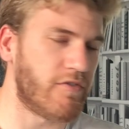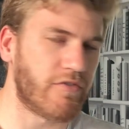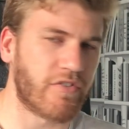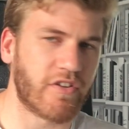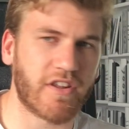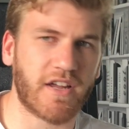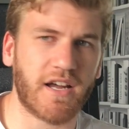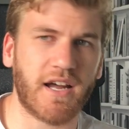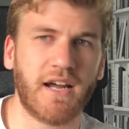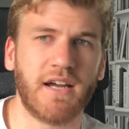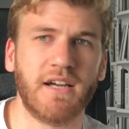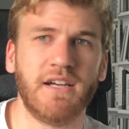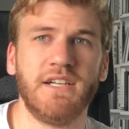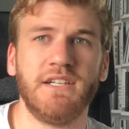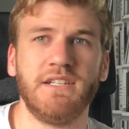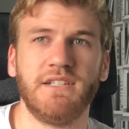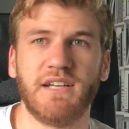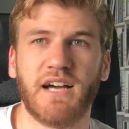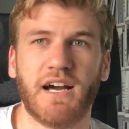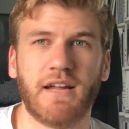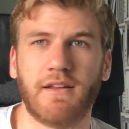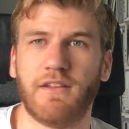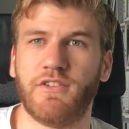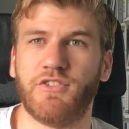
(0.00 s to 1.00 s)
for that.
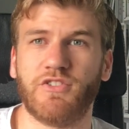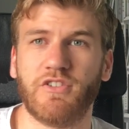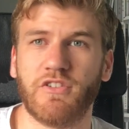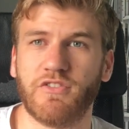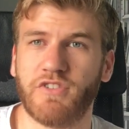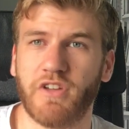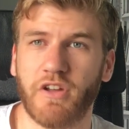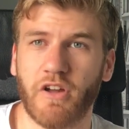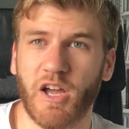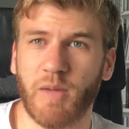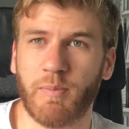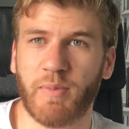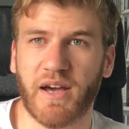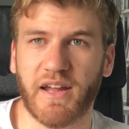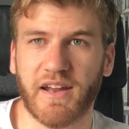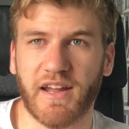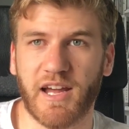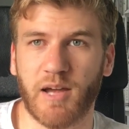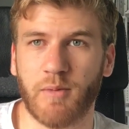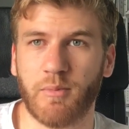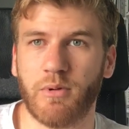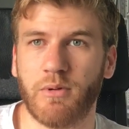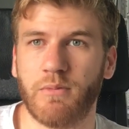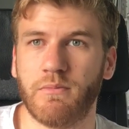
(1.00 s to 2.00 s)
And it's just an iPad
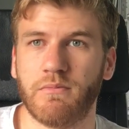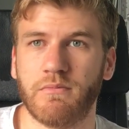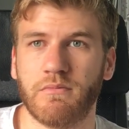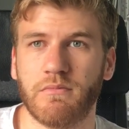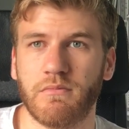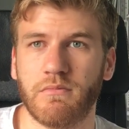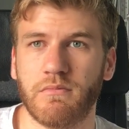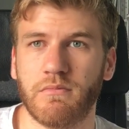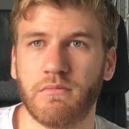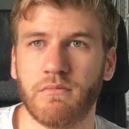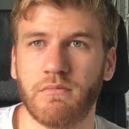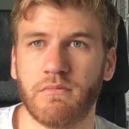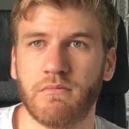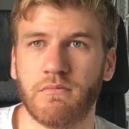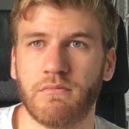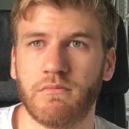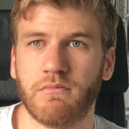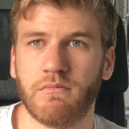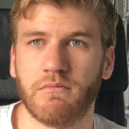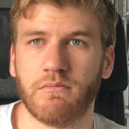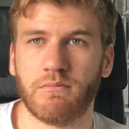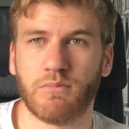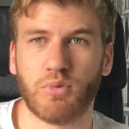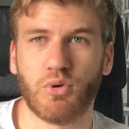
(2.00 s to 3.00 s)
app
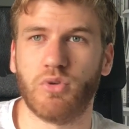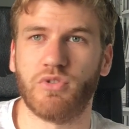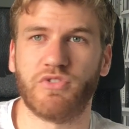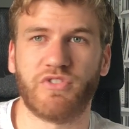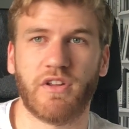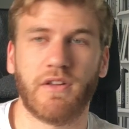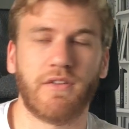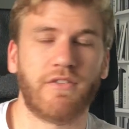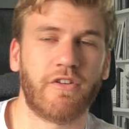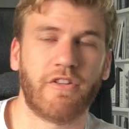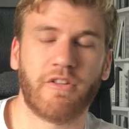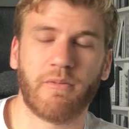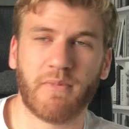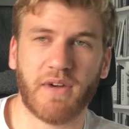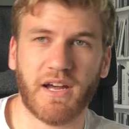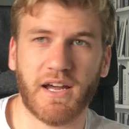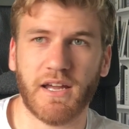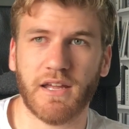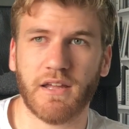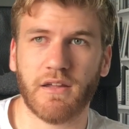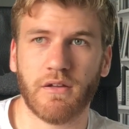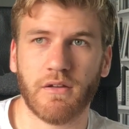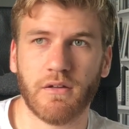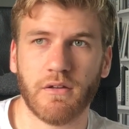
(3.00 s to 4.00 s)
ported to the
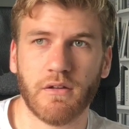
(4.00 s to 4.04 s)
Mac.